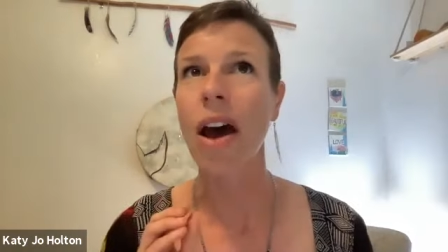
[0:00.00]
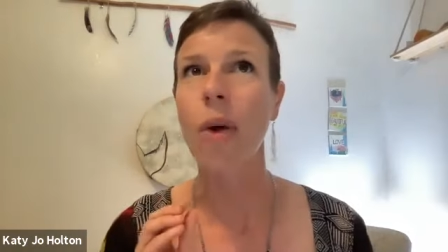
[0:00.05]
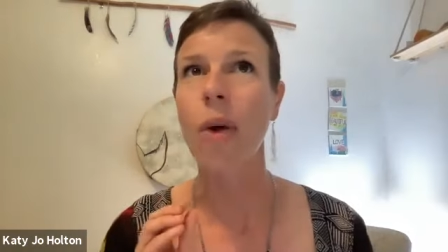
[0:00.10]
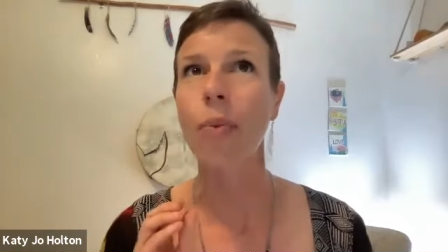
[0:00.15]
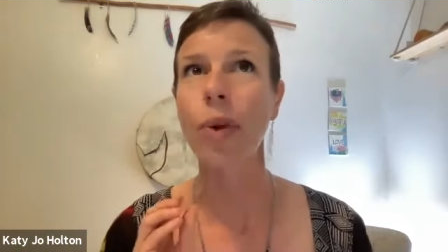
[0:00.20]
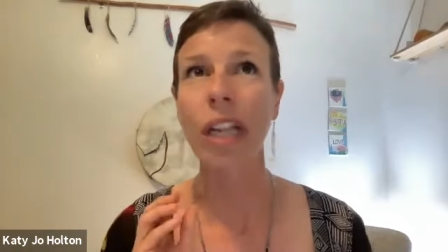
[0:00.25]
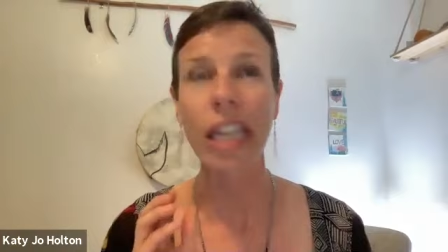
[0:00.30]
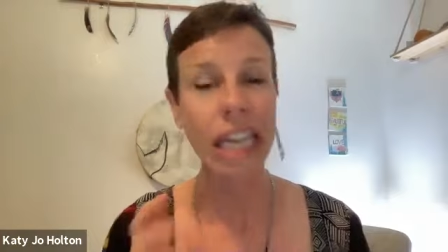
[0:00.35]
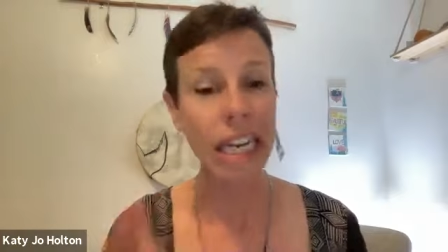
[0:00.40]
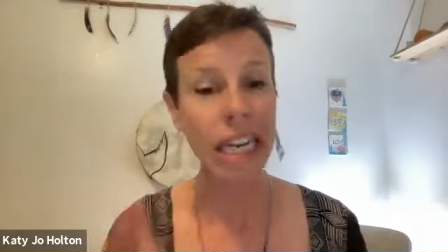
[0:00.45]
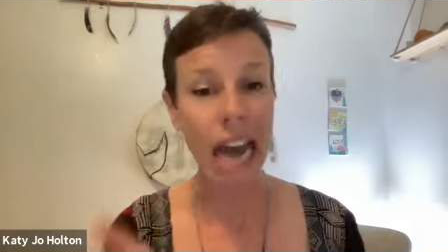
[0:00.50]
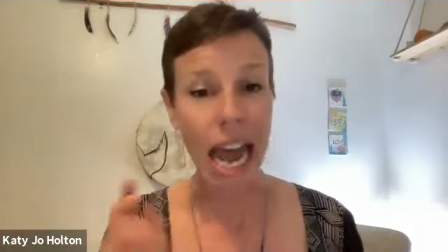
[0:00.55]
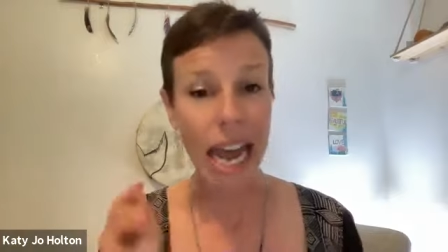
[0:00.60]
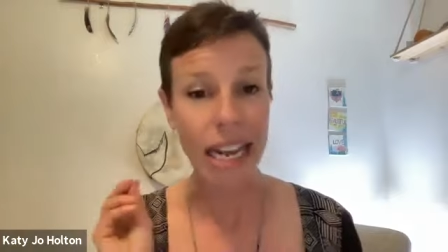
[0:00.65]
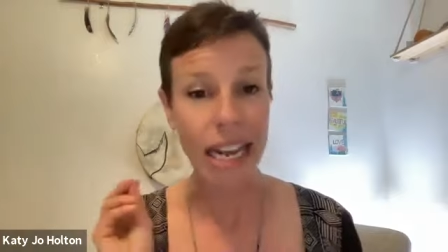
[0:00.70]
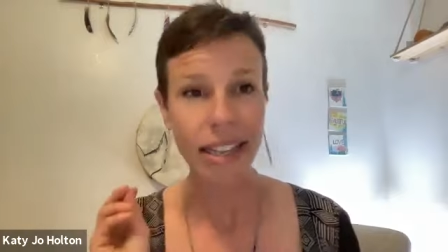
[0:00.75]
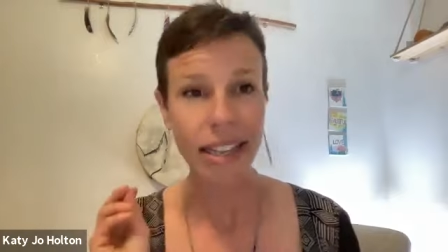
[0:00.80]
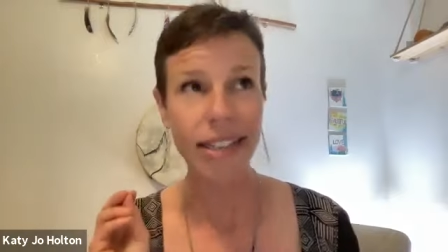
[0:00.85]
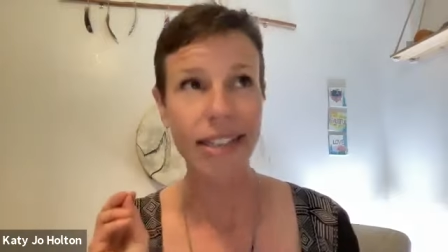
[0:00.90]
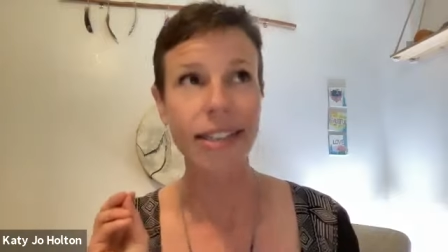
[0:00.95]
a really
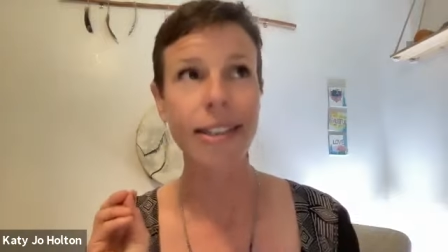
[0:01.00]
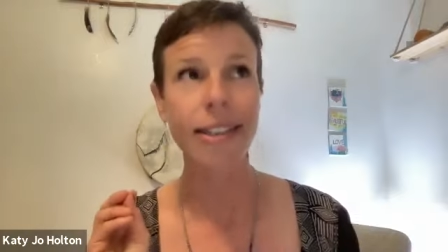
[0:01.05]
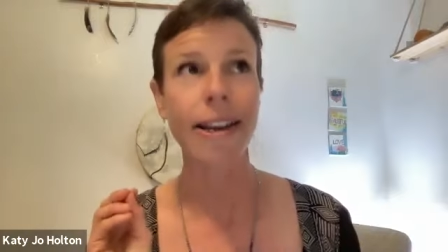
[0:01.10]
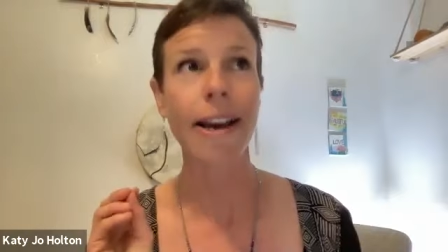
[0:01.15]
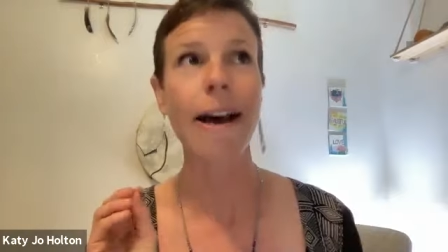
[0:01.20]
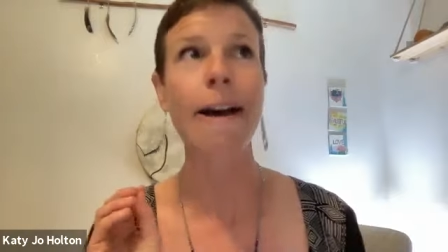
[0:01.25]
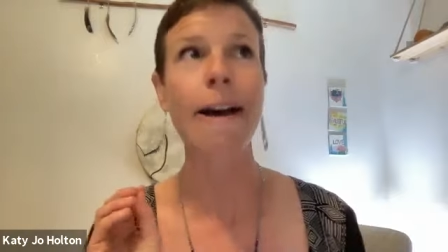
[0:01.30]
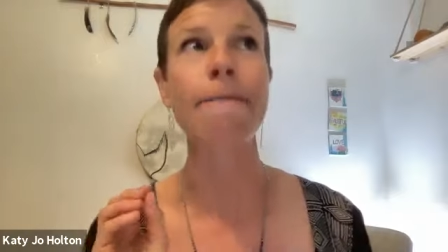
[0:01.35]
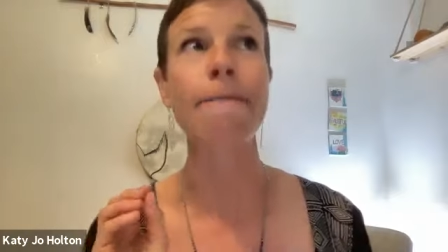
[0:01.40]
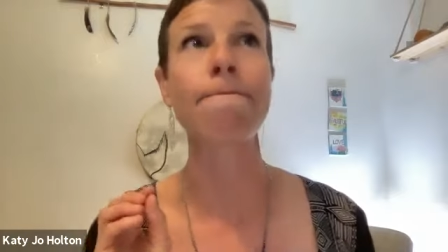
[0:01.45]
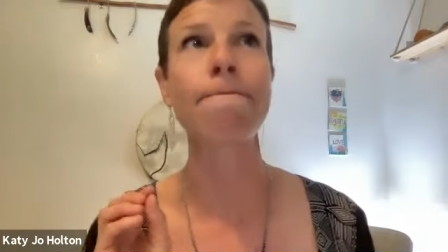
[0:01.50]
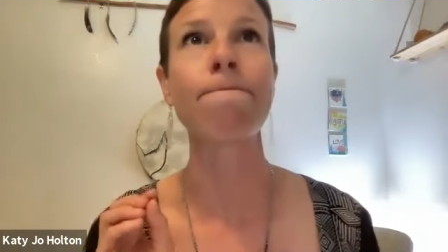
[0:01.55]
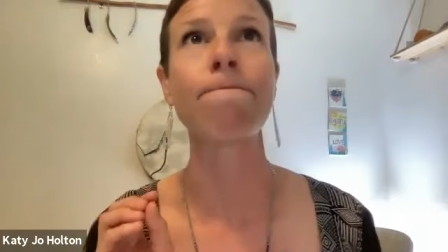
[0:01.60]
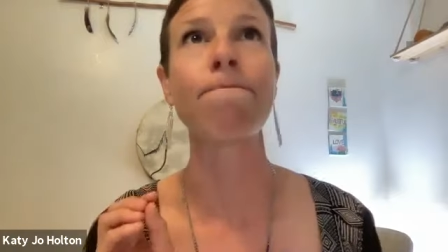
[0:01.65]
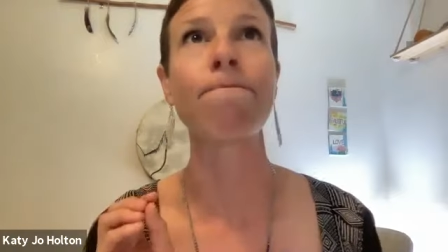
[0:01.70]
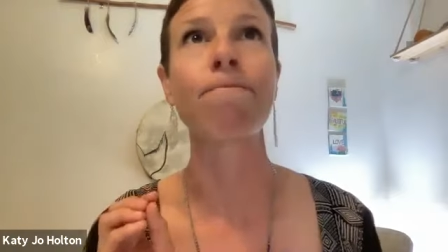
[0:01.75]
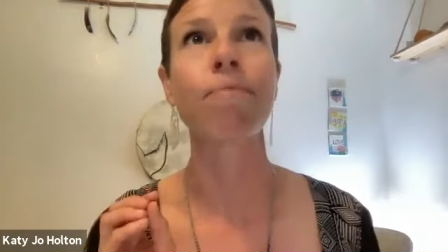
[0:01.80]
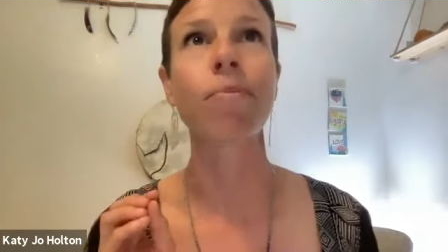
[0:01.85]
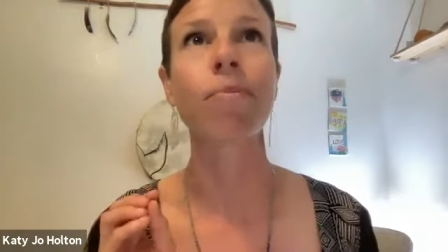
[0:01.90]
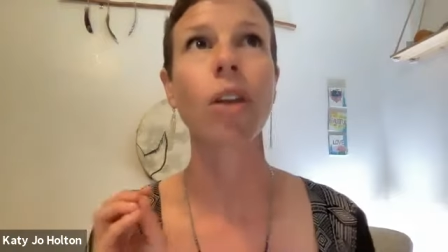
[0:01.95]
nice
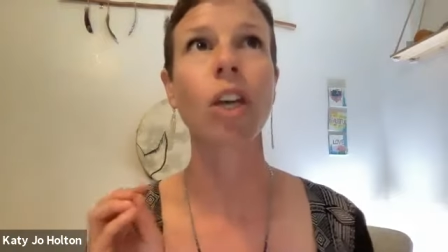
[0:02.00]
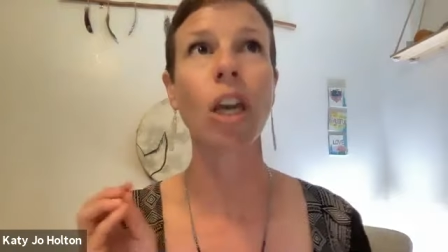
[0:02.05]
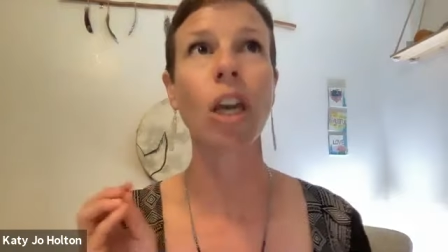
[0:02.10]
um,